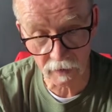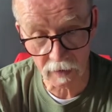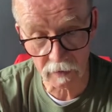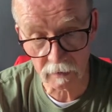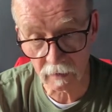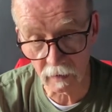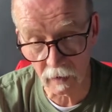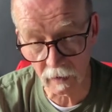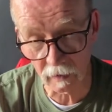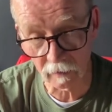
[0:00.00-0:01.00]
in it,
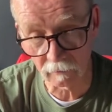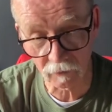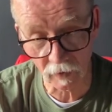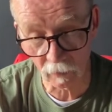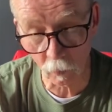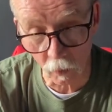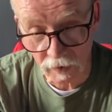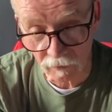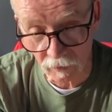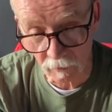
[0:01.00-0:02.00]
drank
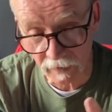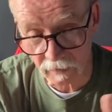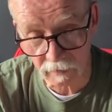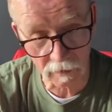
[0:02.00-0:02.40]
water from it.